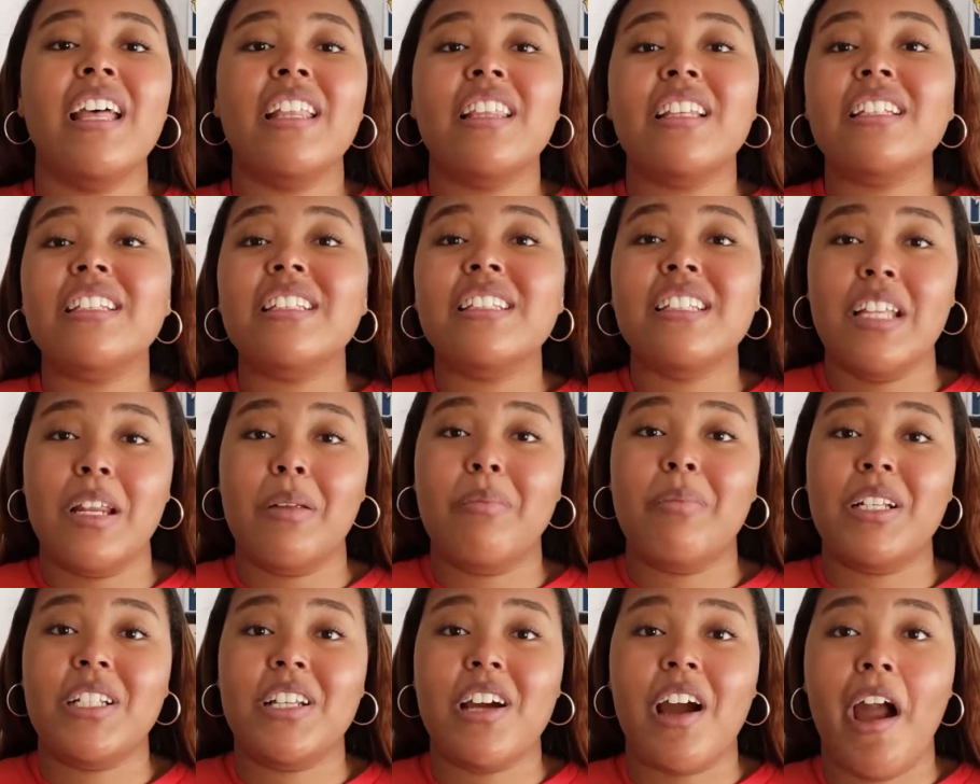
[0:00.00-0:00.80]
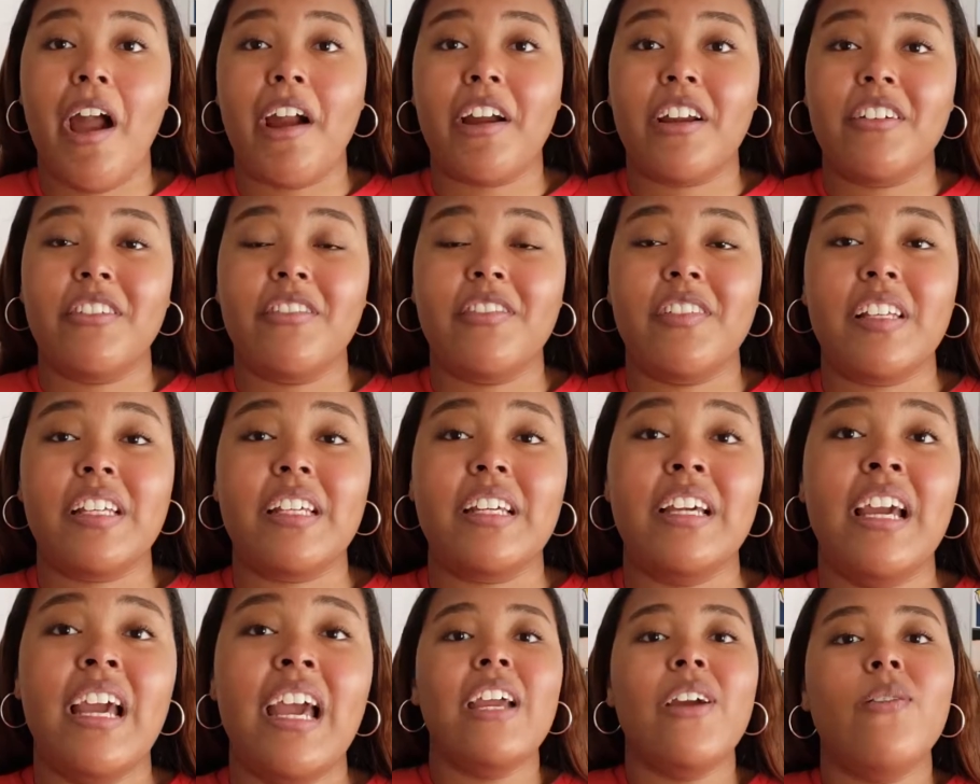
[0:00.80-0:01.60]
the
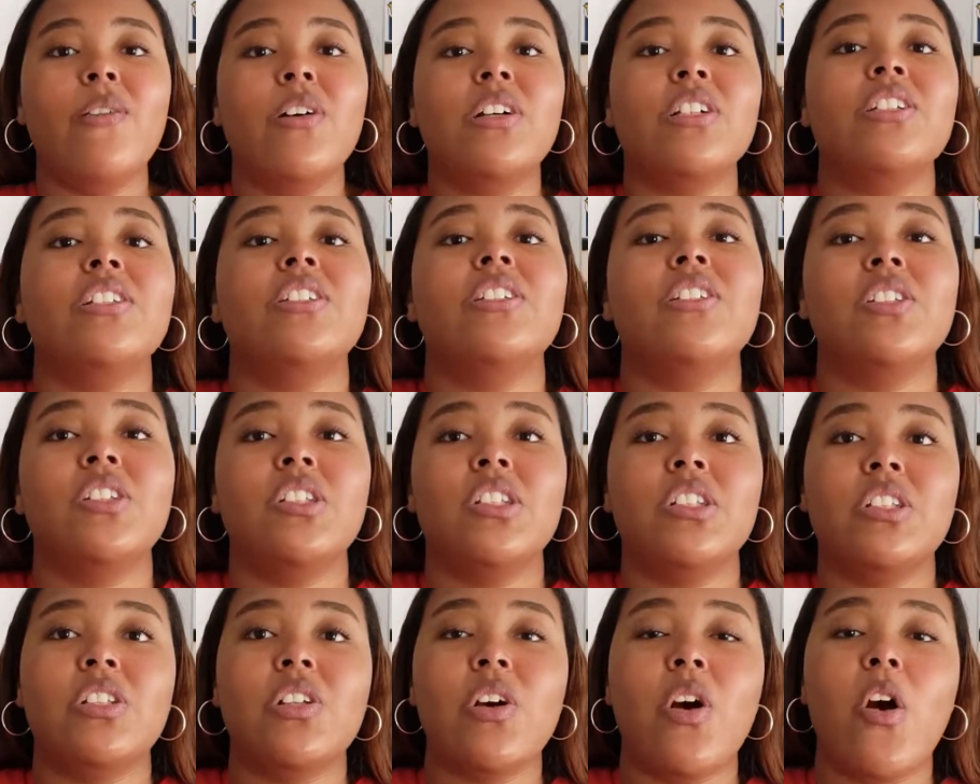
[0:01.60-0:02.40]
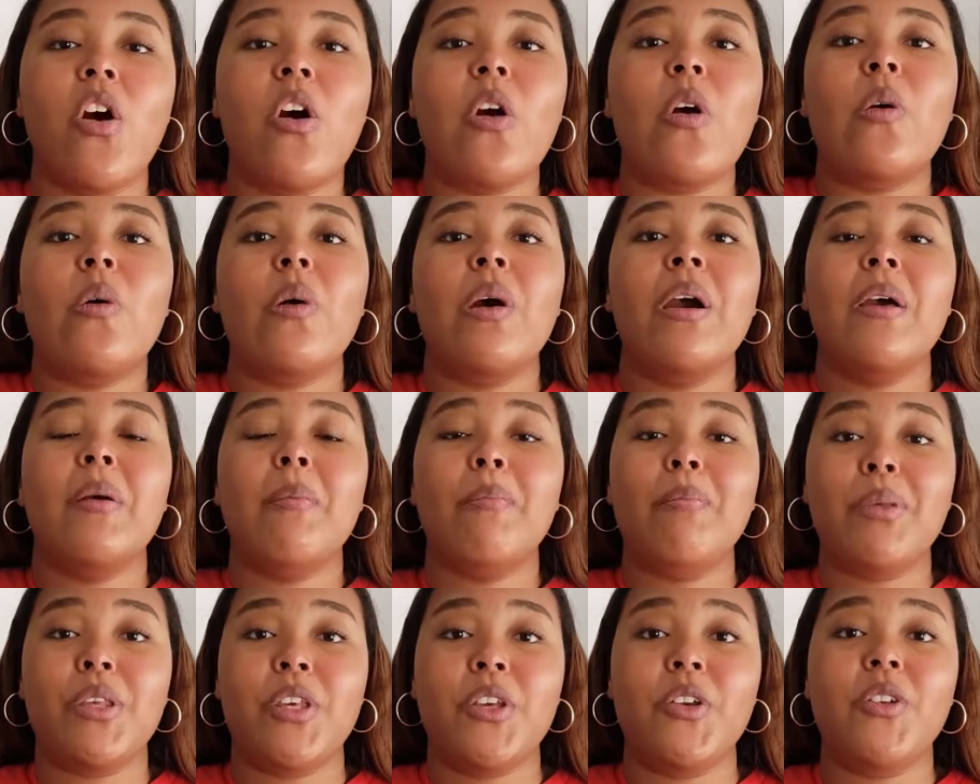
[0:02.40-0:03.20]
cinematography. It was so
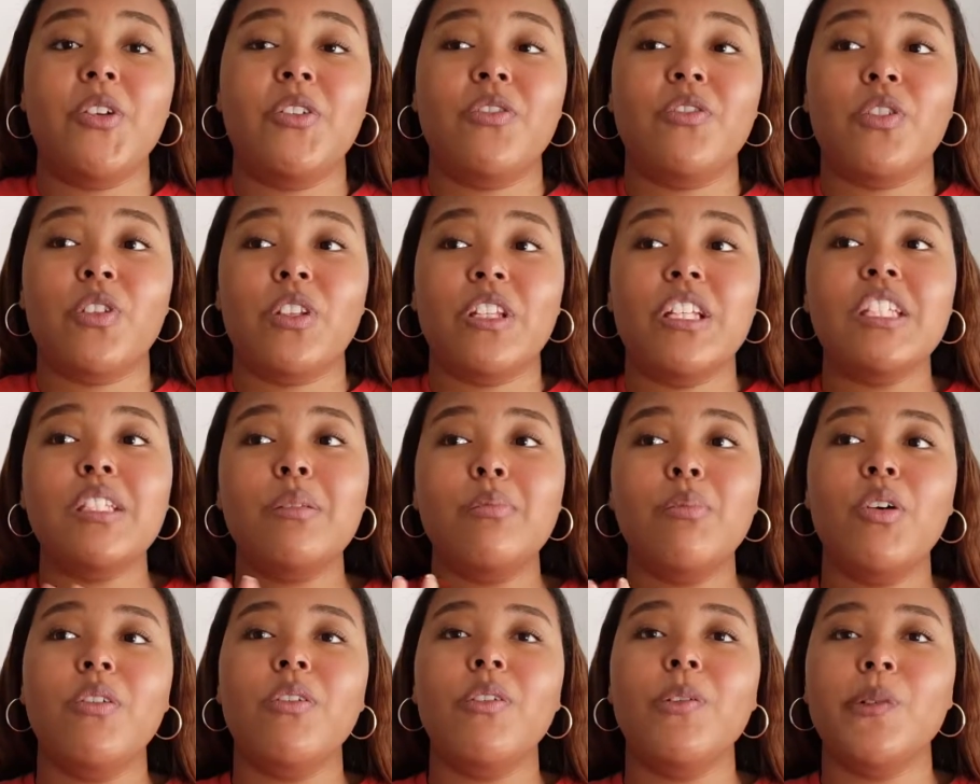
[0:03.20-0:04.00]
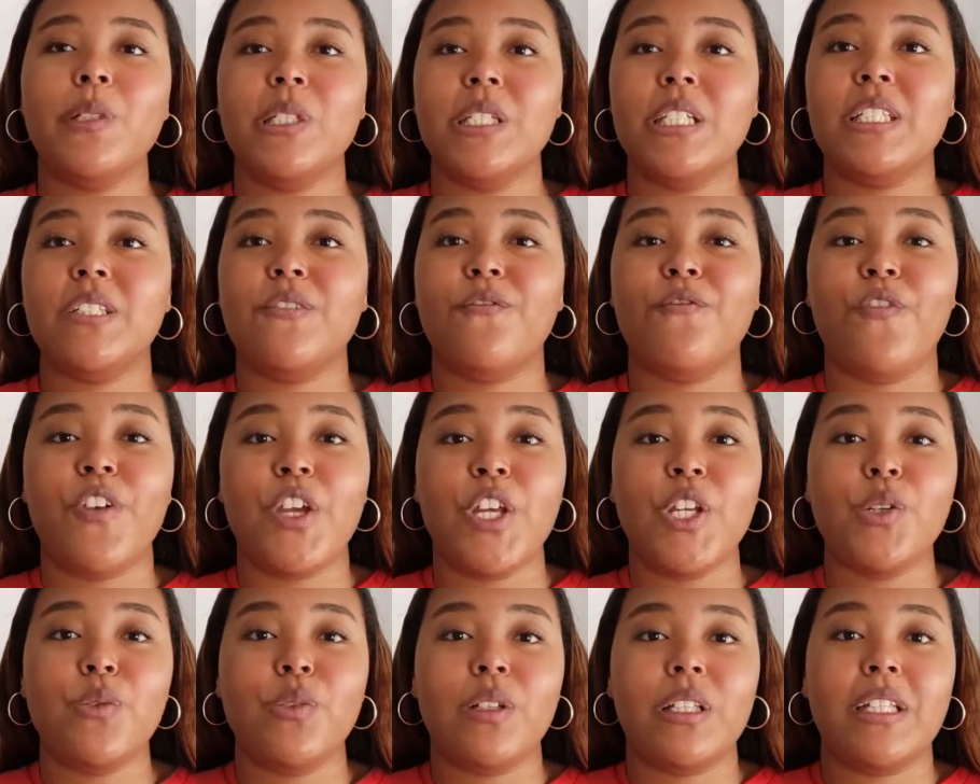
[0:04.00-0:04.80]
beautiful. This movie was just
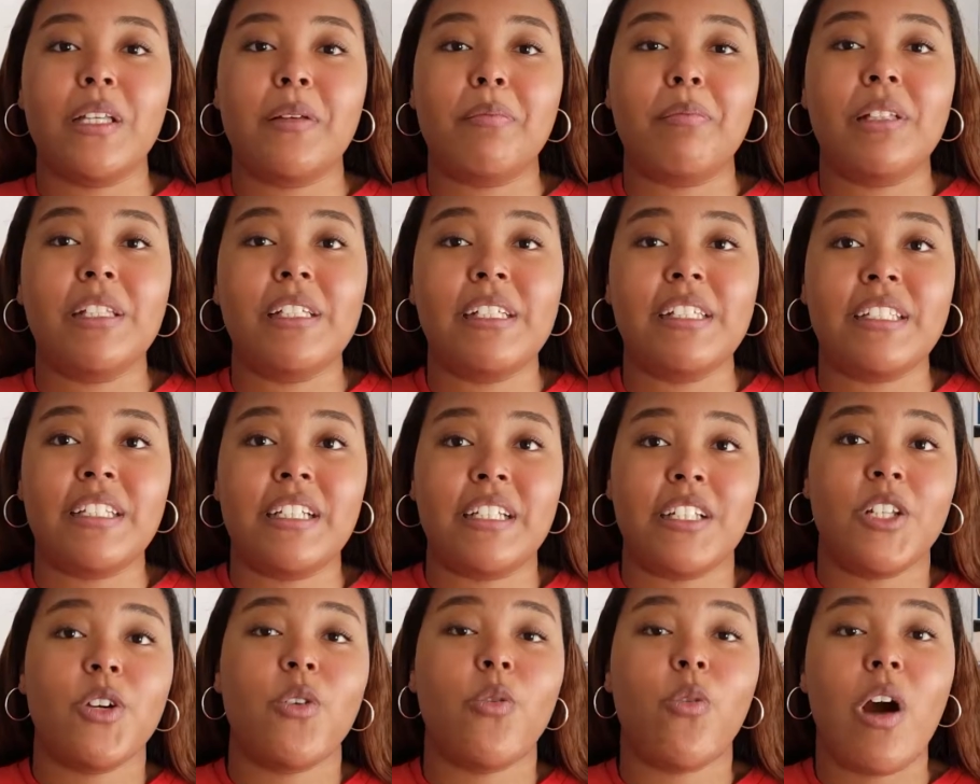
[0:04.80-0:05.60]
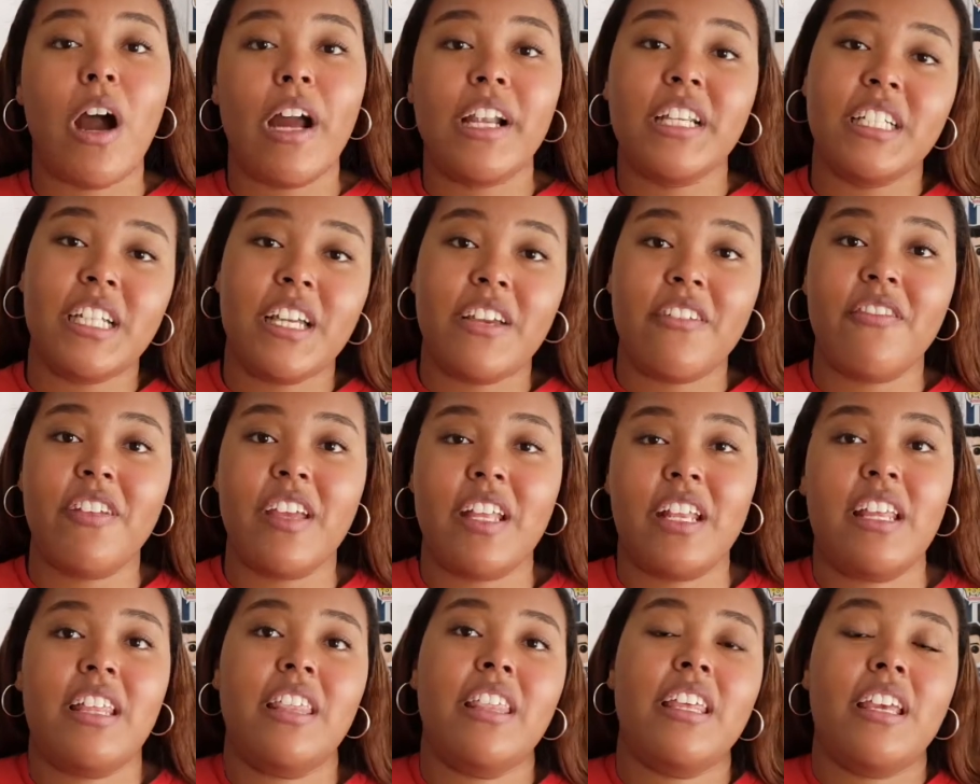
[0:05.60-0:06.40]
visually pleasing to watch, if
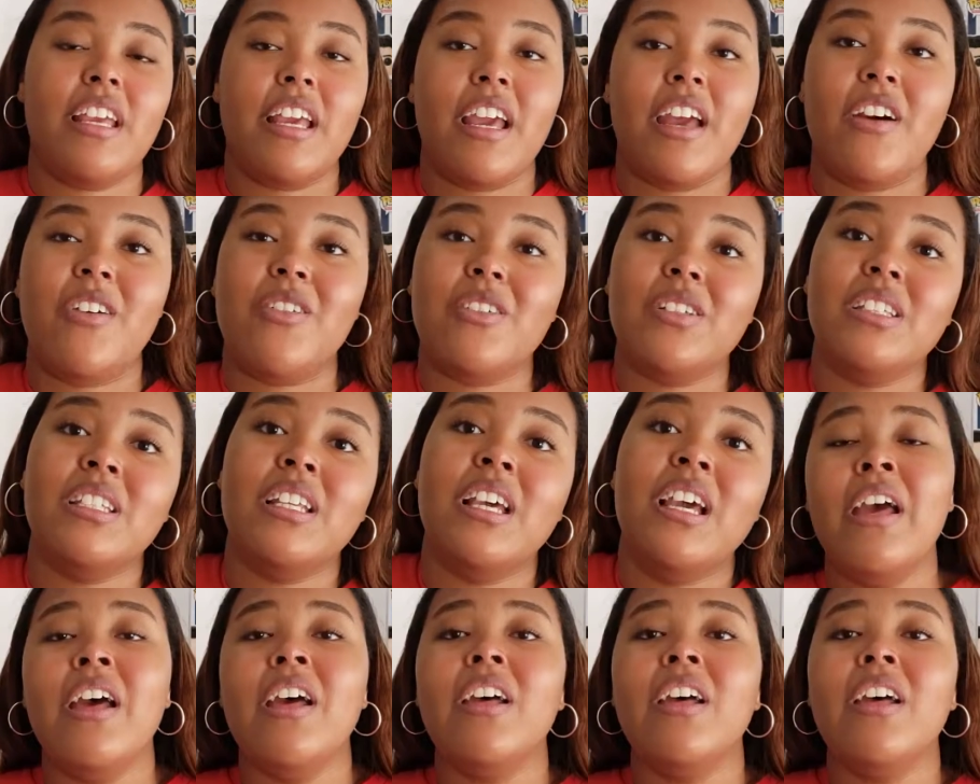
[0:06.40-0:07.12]
anything else.